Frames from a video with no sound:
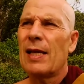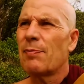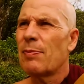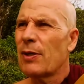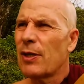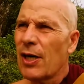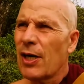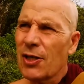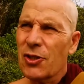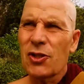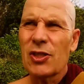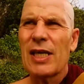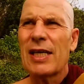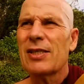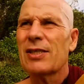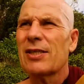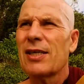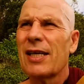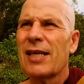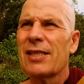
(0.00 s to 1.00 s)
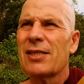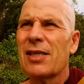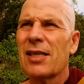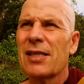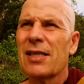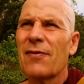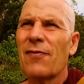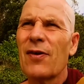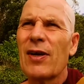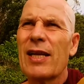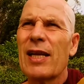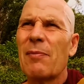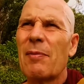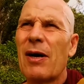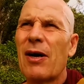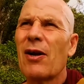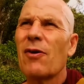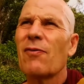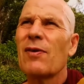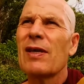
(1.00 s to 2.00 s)
And because he has done a significant
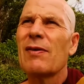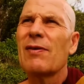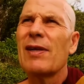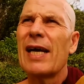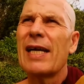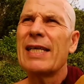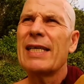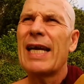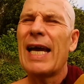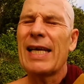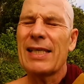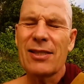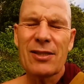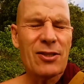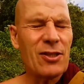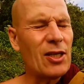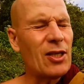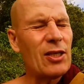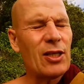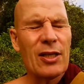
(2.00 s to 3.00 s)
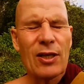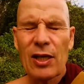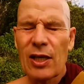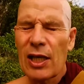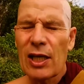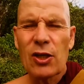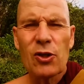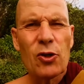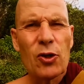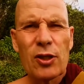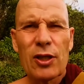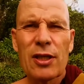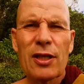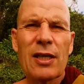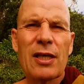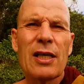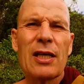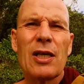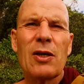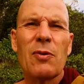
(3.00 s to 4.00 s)
amount of evil, and he hasn't done any good
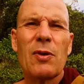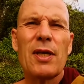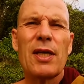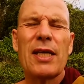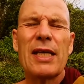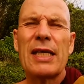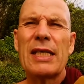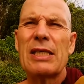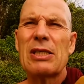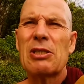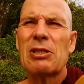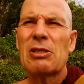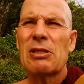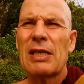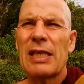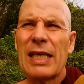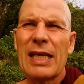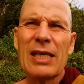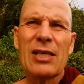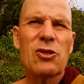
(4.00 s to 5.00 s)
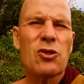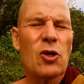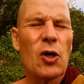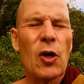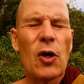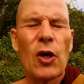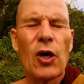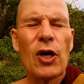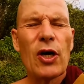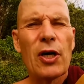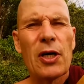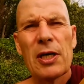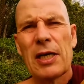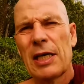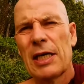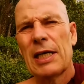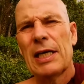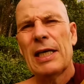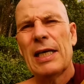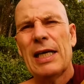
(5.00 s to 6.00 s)
with his his or her
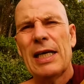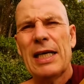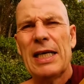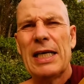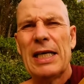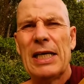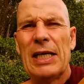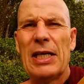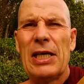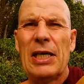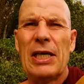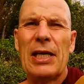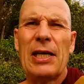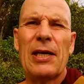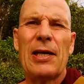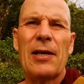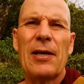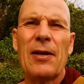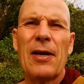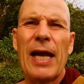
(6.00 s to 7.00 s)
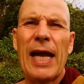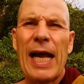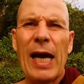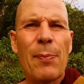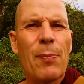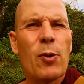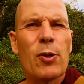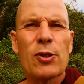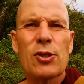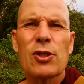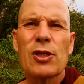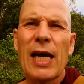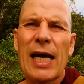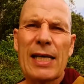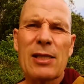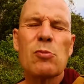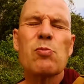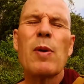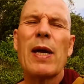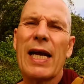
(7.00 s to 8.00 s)
uh,
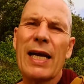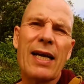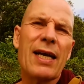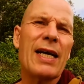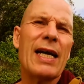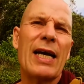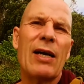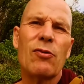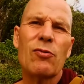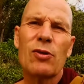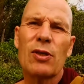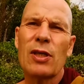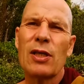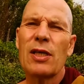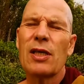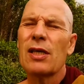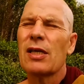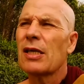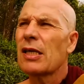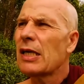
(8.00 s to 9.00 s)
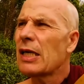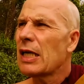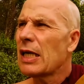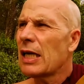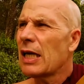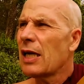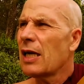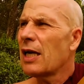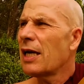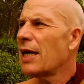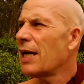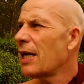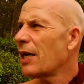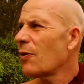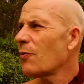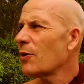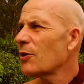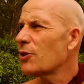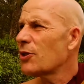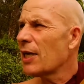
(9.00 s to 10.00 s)
airport-sized bank account, uh,
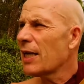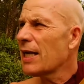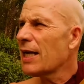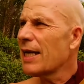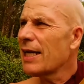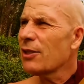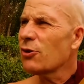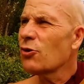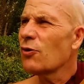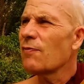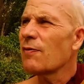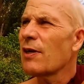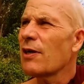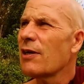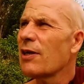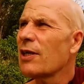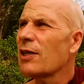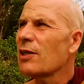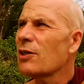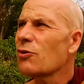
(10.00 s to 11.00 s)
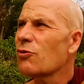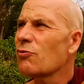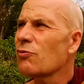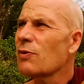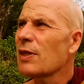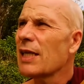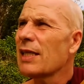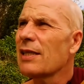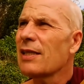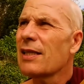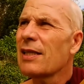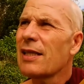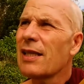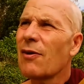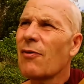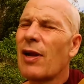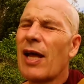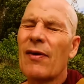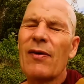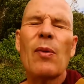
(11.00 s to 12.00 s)
which they cling to very, then
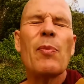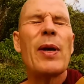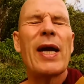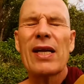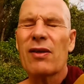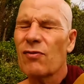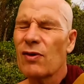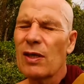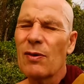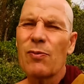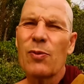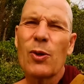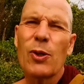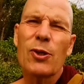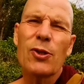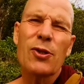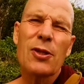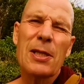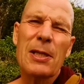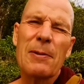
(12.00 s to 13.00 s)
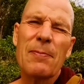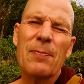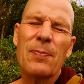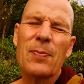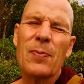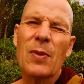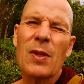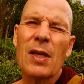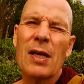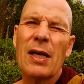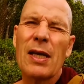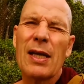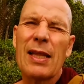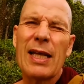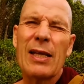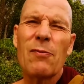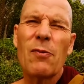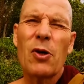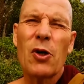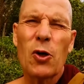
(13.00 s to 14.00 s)
they will have a bad rebirth.
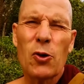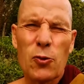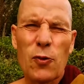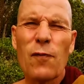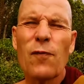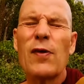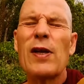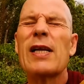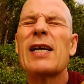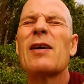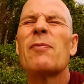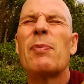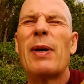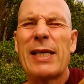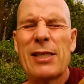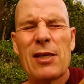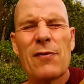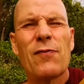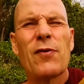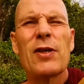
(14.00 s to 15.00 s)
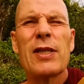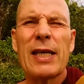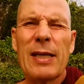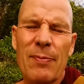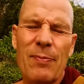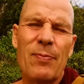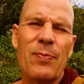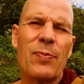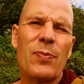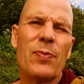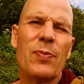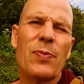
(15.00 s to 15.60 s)
Then one also feel compassion for them.